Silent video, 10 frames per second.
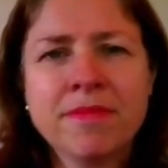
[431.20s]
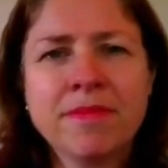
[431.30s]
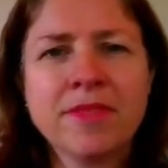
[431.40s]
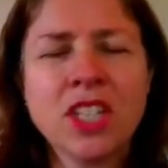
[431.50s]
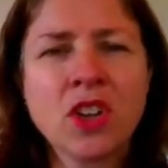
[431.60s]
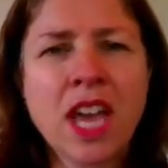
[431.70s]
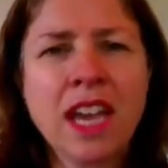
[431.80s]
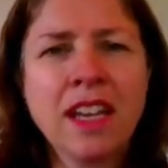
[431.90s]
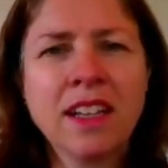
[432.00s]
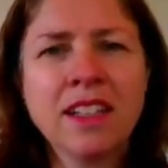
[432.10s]

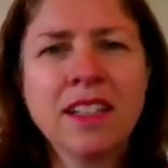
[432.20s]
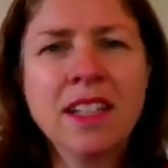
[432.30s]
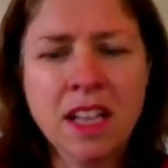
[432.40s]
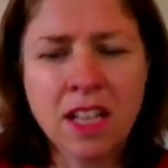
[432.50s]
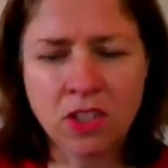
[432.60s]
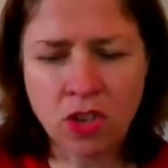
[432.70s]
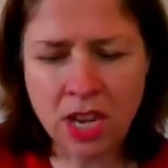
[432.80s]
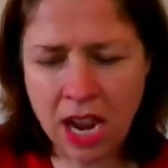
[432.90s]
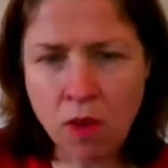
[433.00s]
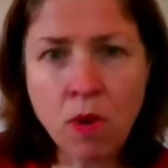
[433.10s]
Okay, so
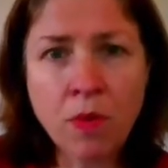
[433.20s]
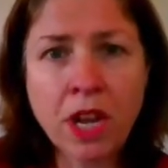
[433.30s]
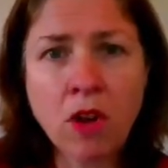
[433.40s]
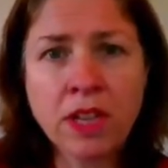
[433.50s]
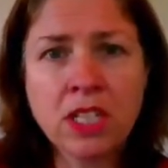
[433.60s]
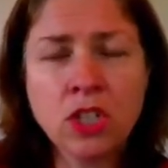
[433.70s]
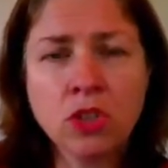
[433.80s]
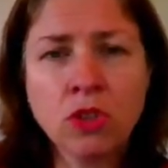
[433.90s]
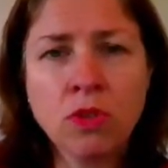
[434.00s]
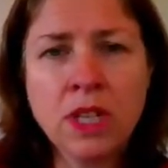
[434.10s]
now what we're going to
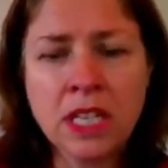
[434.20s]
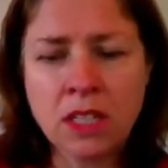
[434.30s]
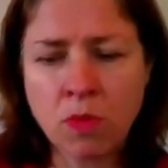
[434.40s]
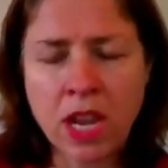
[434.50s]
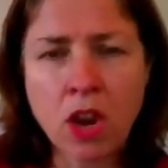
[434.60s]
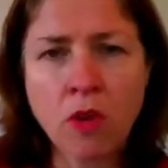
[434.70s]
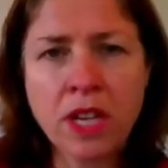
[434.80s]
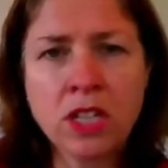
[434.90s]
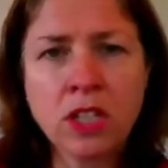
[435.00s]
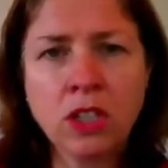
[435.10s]
do is we're
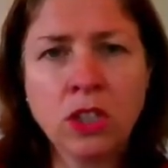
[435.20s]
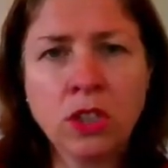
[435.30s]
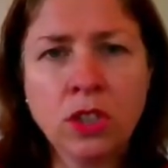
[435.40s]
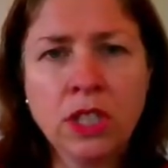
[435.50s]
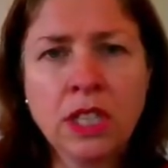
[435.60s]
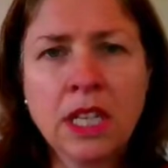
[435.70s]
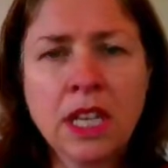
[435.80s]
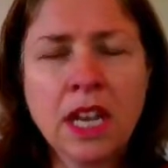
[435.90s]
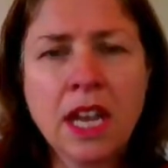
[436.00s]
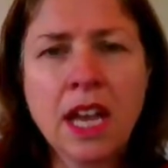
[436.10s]
going to learn
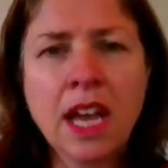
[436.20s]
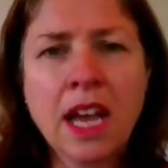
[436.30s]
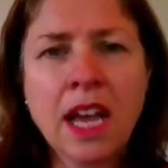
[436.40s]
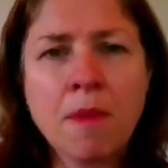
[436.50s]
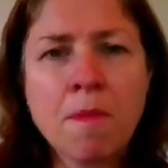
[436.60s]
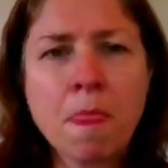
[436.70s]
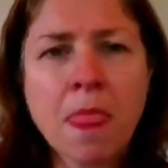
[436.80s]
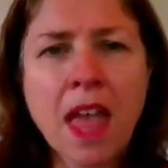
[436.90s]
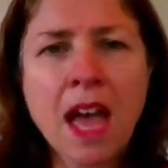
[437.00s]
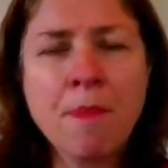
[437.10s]

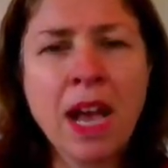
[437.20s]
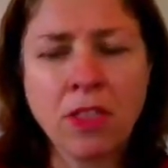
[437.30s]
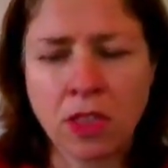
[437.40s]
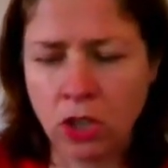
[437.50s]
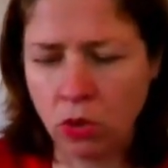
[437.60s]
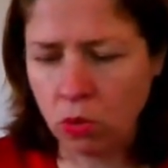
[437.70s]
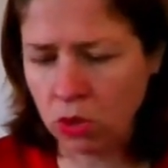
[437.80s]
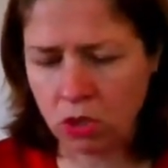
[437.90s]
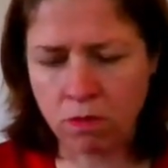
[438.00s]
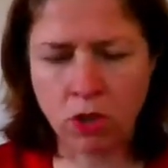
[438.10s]
about the
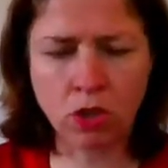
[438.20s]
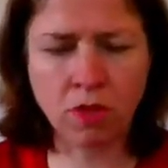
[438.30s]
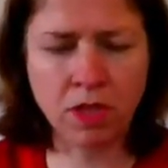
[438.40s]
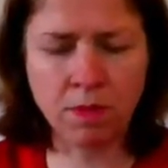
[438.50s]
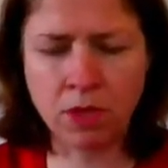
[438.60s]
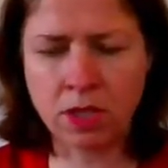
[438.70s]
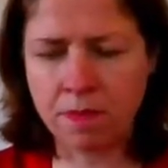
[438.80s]
laws of logarithms.